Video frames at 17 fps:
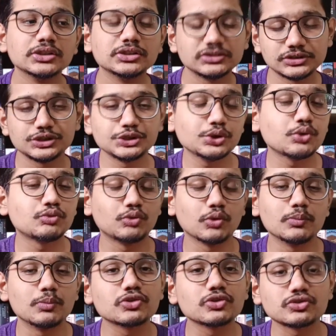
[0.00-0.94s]
three or four
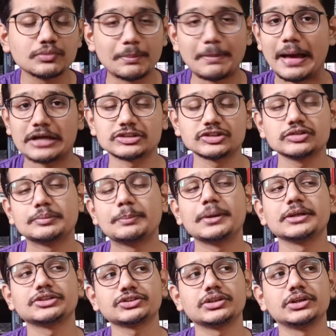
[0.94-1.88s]
books max.
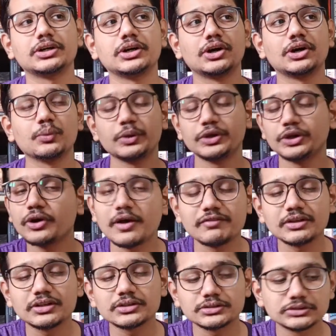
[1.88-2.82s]
But uh, when you're
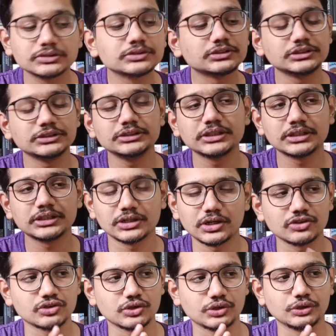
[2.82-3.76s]
having three, uh,
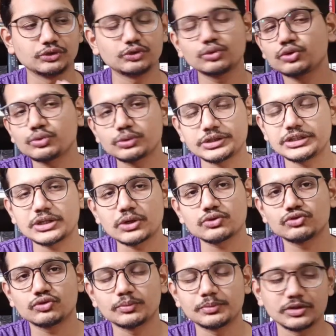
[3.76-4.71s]
sorry, two to three
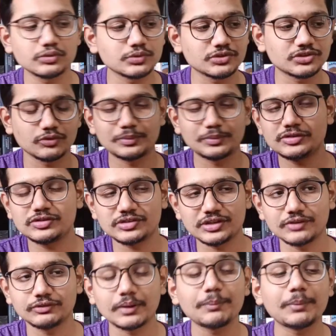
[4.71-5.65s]
thousand rupees which have been
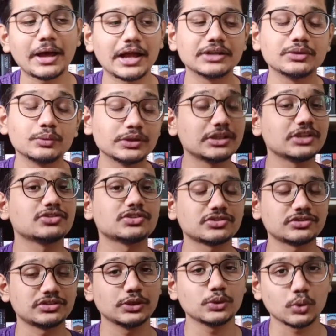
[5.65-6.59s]
saved up, and when there's a
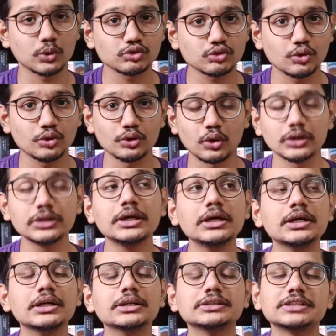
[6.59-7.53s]
sale also going on,
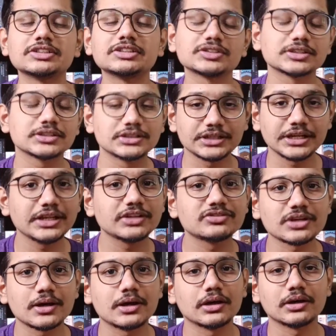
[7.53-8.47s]
there's a great ch
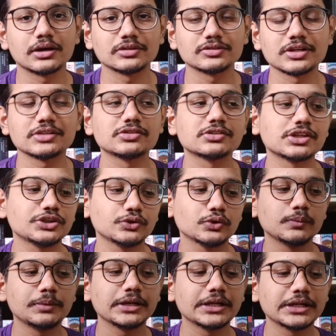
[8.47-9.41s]
uh, chance that
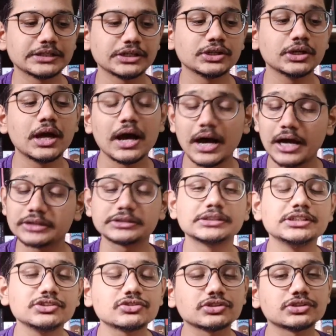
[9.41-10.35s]
you'll be getting at
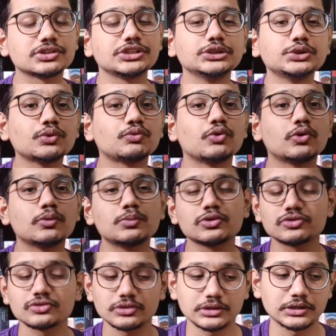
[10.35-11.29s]
least three to four
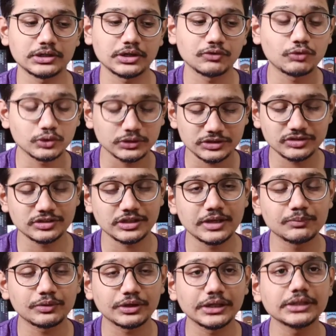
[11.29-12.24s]
books uh, for the
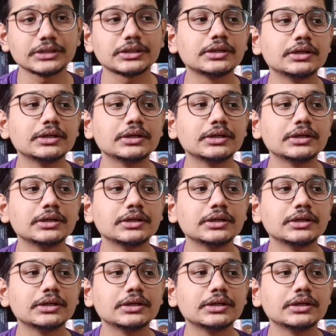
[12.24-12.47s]
same rate